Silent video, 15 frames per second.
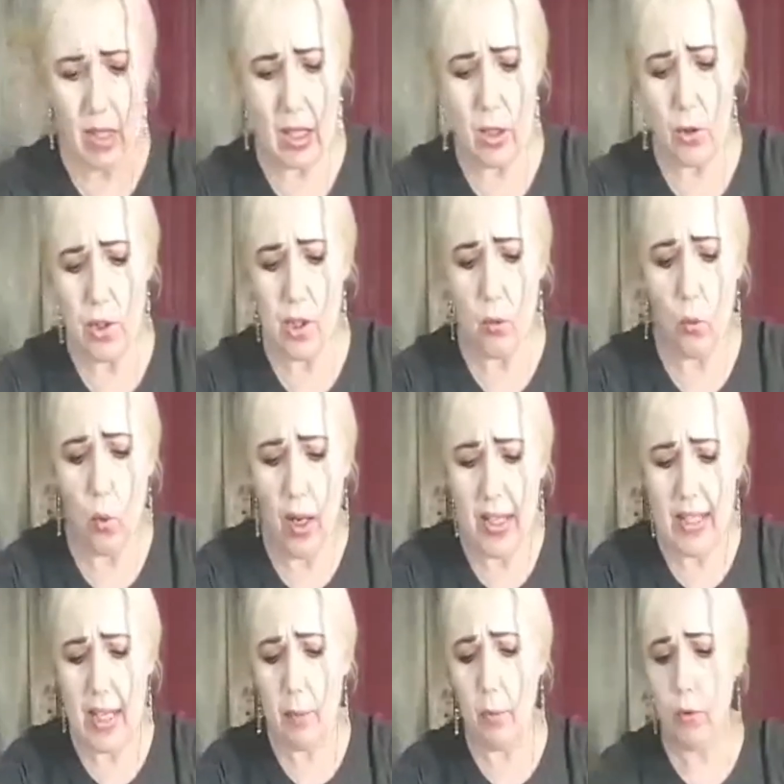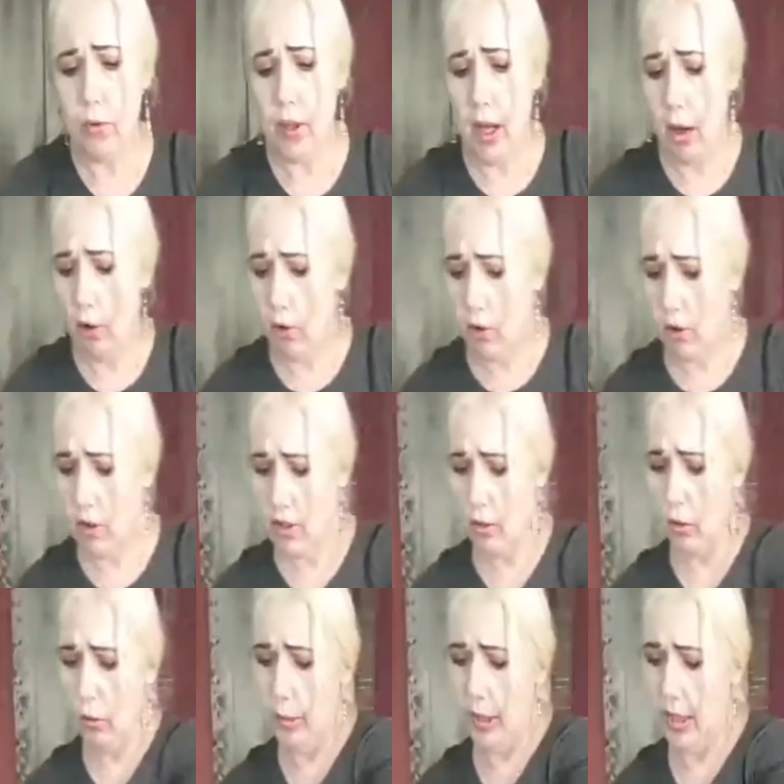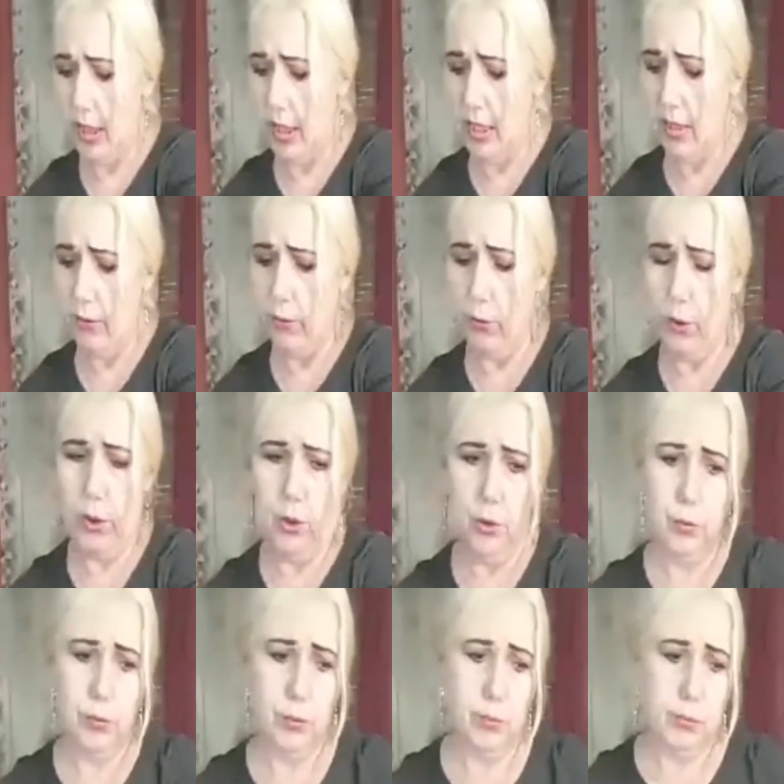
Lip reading: using one type of flower, so it'll be easier for you